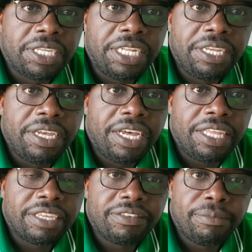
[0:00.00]
Obviously,
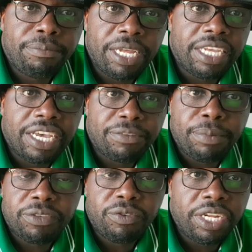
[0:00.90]
I think some planning
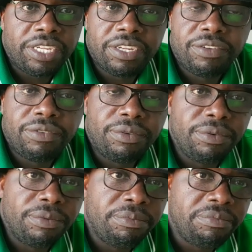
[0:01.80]
aspects related
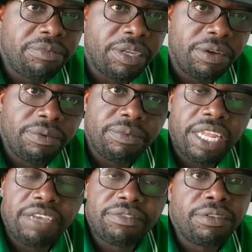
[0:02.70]
to, you
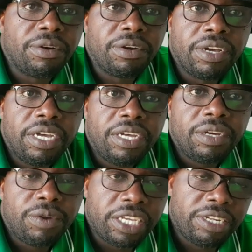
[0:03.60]
know, livestock
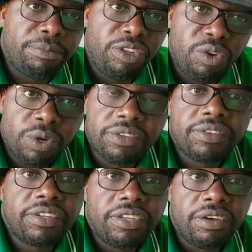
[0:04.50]
could actually be
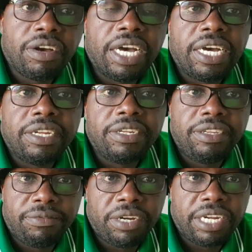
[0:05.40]
nuanced, you know,
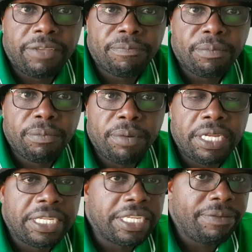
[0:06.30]
differently.
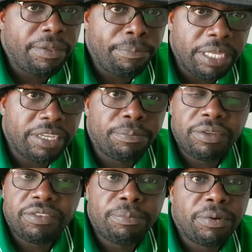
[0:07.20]
But the
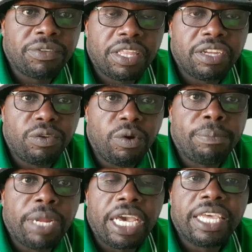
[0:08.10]
basic principles, I think,
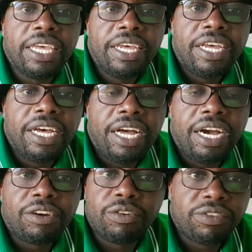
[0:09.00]
do apply
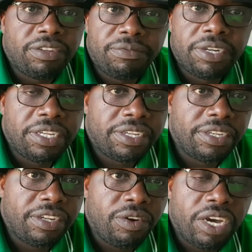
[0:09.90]
across
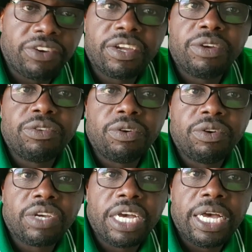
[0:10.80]
different, you know,
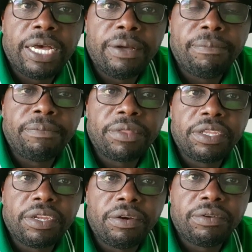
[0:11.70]
agricultural,
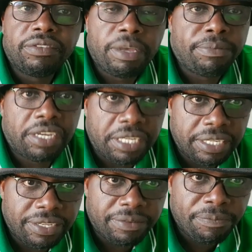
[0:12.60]
you know,
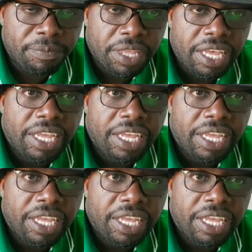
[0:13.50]
subsectors.